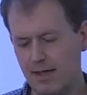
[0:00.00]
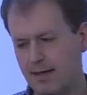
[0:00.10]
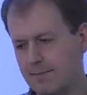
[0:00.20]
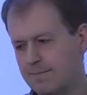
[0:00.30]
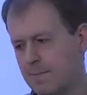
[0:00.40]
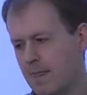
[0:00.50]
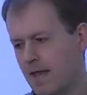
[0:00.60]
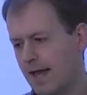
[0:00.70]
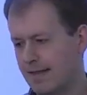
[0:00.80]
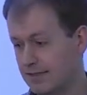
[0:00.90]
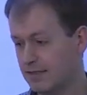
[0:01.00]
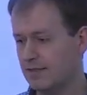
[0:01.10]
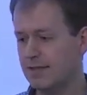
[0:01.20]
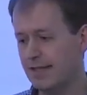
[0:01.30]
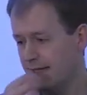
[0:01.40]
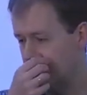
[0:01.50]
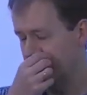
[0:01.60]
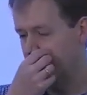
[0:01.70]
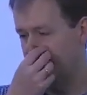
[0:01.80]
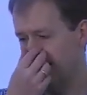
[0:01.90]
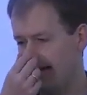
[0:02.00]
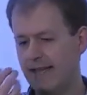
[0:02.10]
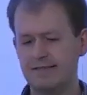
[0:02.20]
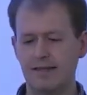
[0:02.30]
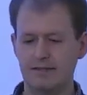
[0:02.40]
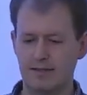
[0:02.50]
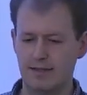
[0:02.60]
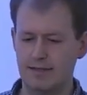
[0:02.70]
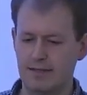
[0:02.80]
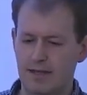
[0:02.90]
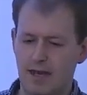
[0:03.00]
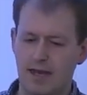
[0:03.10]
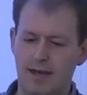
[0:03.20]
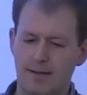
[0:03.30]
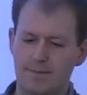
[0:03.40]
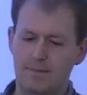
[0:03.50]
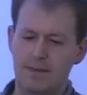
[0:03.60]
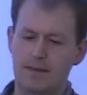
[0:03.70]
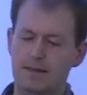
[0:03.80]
Um, and that's just on the, the, the asset side um,